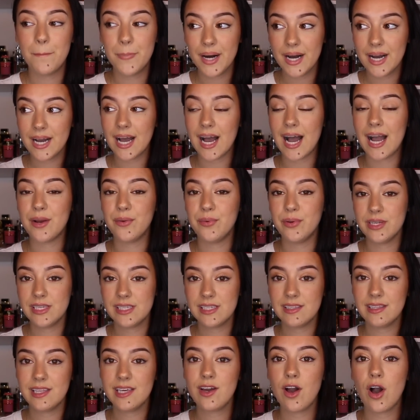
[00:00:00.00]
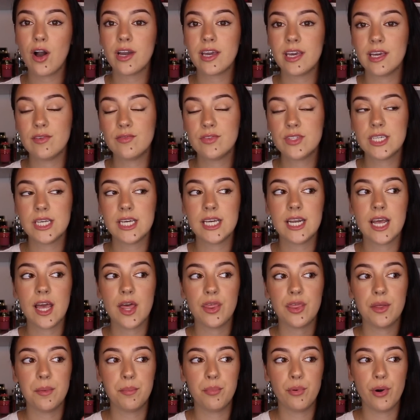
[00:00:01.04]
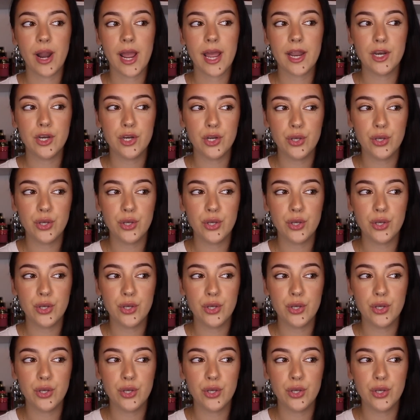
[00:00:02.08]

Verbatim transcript: but I recently got gifted the brand